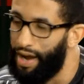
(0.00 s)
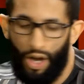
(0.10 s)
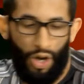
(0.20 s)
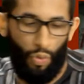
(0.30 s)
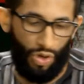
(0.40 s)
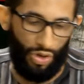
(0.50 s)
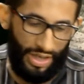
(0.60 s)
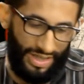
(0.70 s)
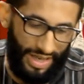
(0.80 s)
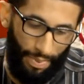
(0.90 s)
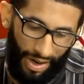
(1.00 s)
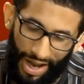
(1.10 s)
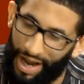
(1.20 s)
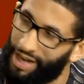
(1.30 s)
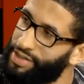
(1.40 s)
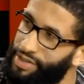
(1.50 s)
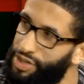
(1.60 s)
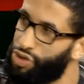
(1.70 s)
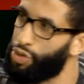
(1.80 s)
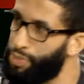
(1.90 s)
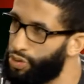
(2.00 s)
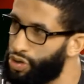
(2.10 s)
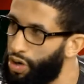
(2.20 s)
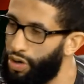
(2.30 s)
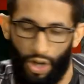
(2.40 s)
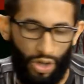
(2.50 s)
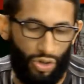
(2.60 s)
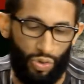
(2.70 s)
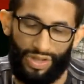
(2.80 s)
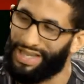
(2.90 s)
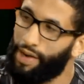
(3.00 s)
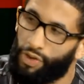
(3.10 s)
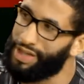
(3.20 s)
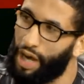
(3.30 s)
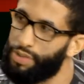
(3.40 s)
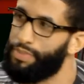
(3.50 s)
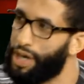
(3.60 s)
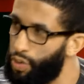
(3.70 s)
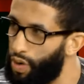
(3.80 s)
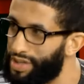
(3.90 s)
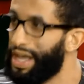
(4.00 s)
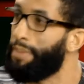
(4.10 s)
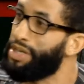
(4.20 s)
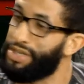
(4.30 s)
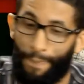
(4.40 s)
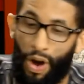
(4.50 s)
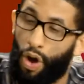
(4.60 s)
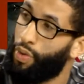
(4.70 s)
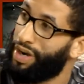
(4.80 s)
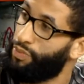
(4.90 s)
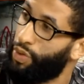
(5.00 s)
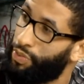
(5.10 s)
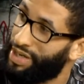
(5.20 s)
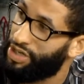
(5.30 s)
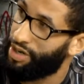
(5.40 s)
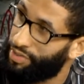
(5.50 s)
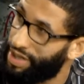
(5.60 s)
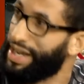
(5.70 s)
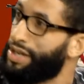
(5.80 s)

we go to stabilize distribution mm. to seven thousand megawatts. That means the power where they, where they generate and